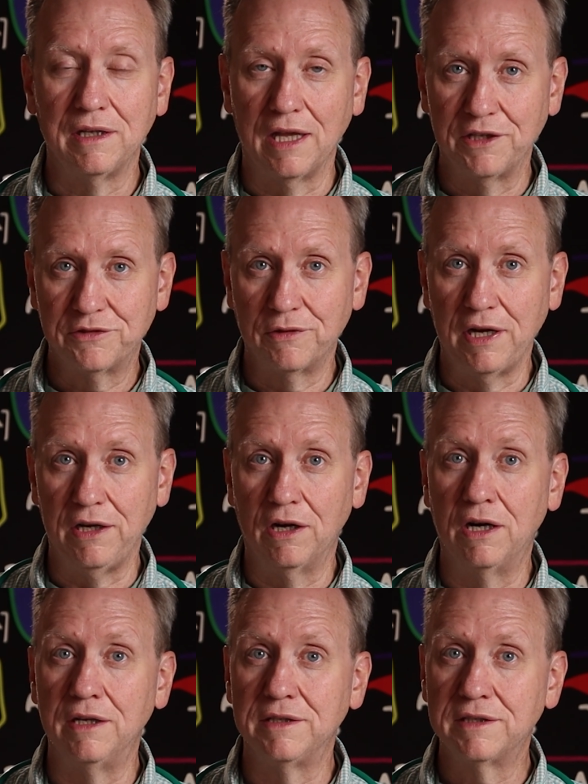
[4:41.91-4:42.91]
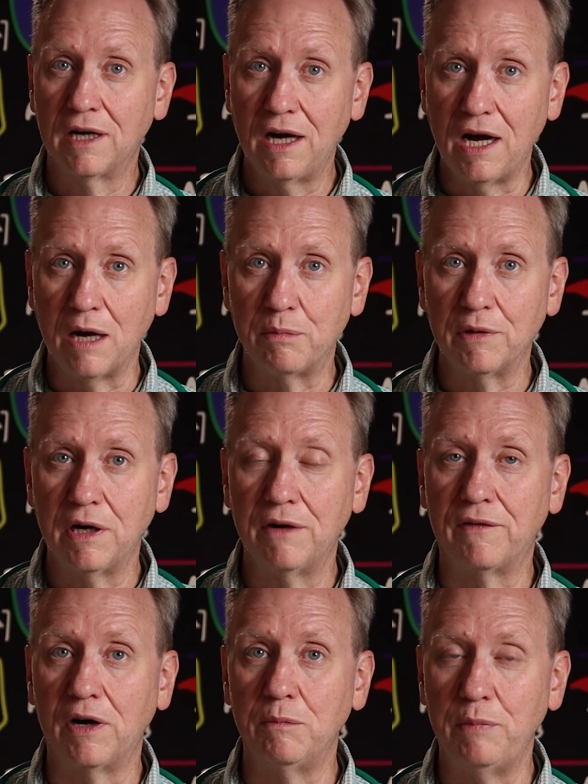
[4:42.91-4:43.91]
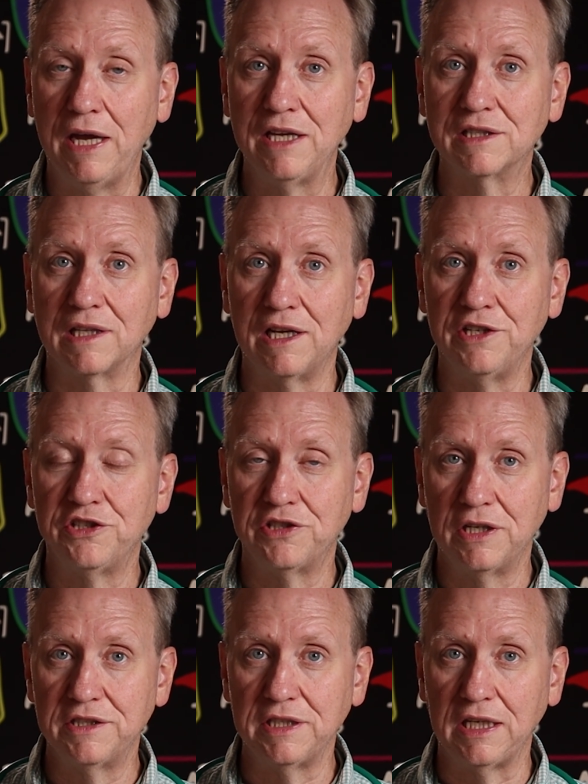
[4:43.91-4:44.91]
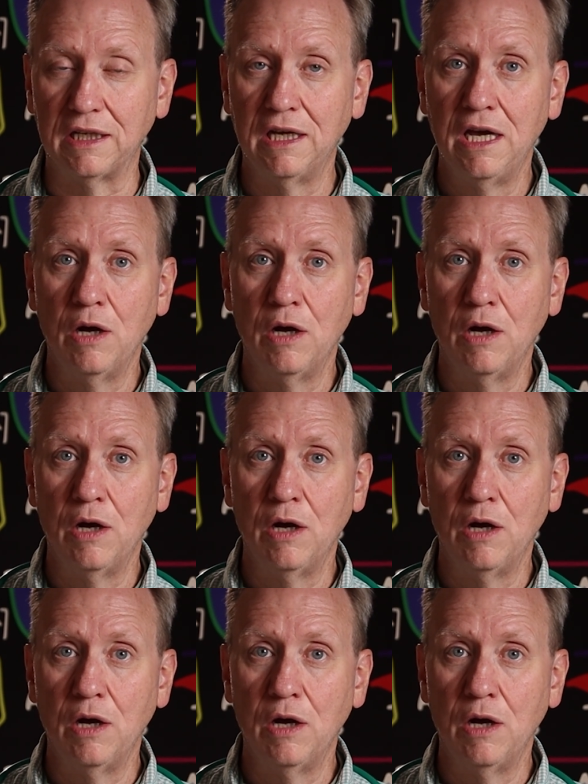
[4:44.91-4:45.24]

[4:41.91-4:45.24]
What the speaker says: That's right, on top of our baseline shunting,